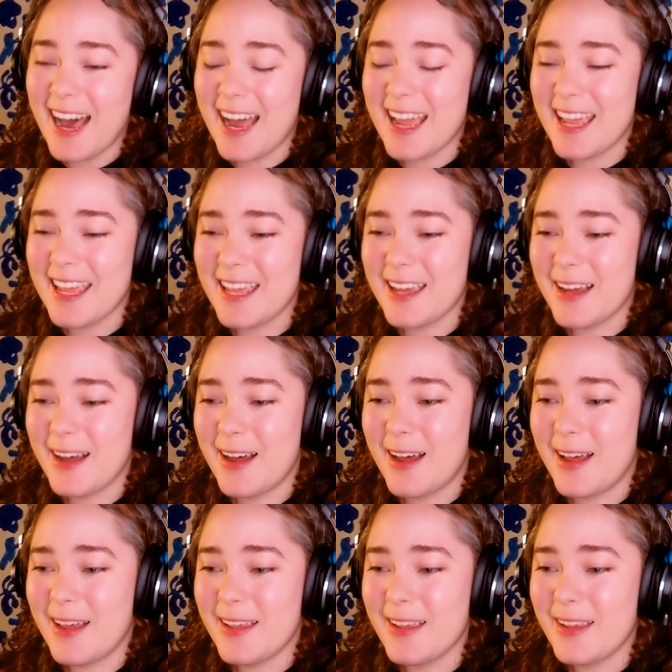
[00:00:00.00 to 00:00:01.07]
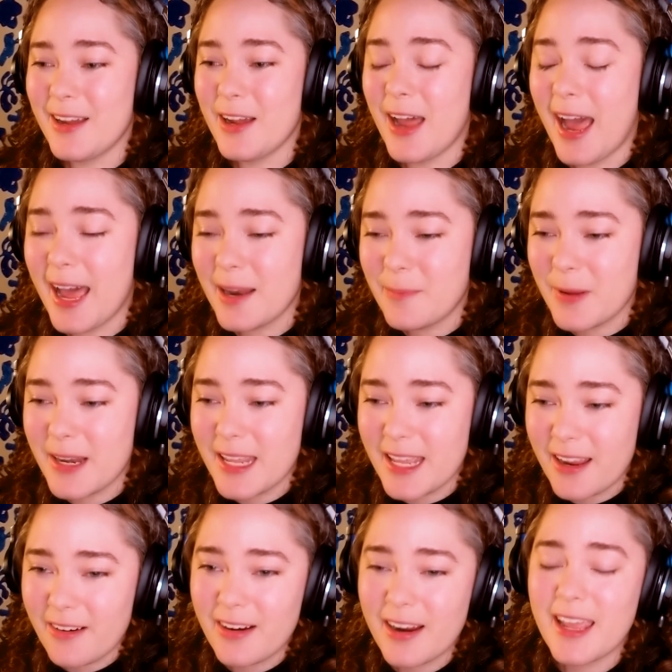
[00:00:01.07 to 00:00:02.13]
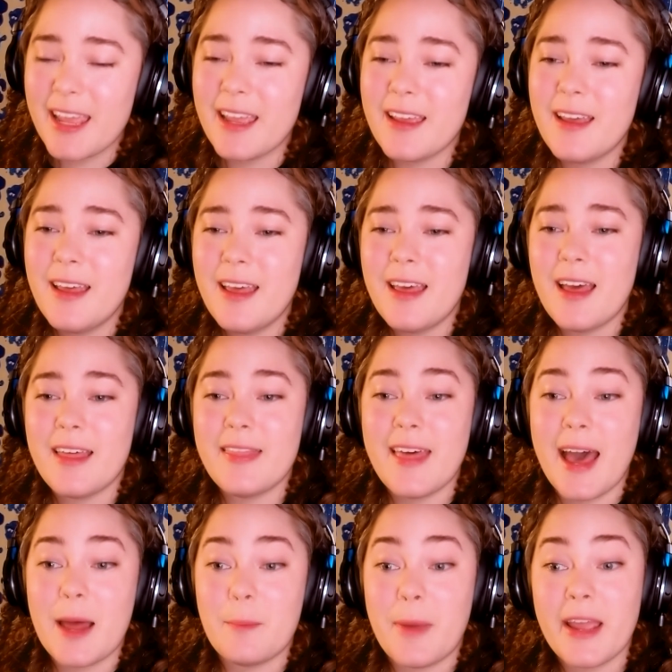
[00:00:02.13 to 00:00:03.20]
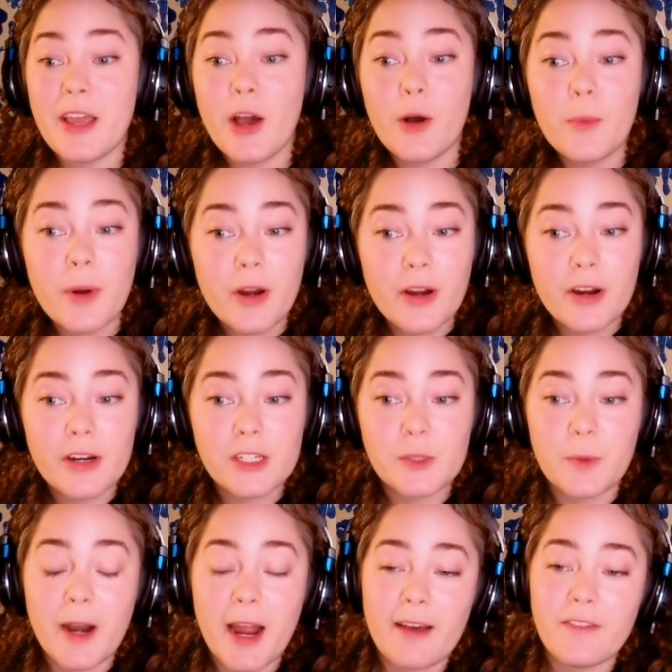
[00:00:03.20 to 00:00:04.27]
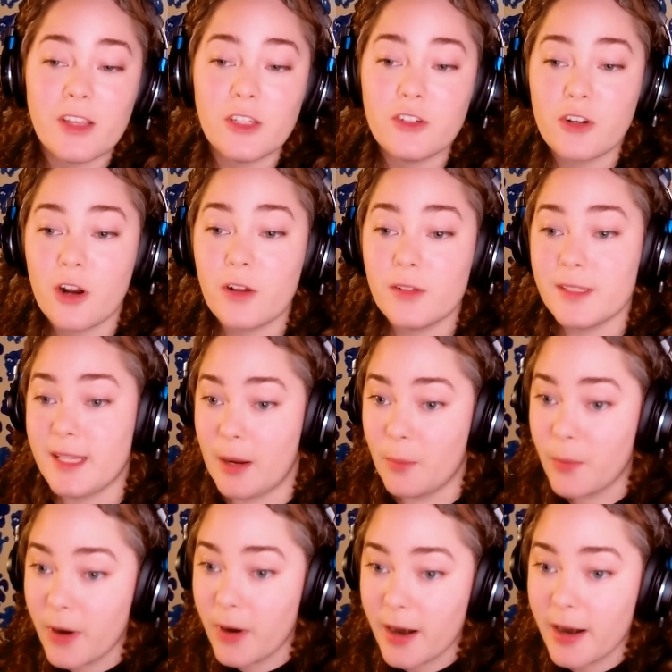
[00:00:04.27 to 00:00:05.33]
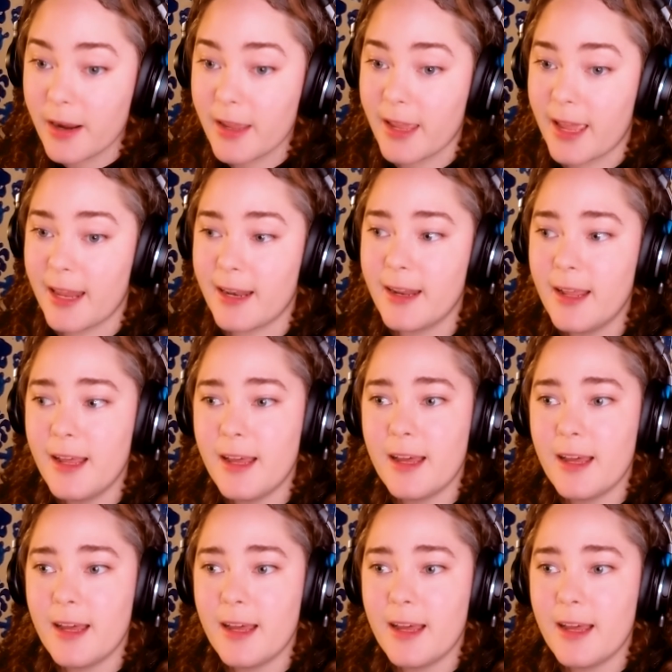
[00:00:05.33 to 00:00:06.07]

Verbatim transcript: I uh, had been hearing that my coworkers were having struggles at work, and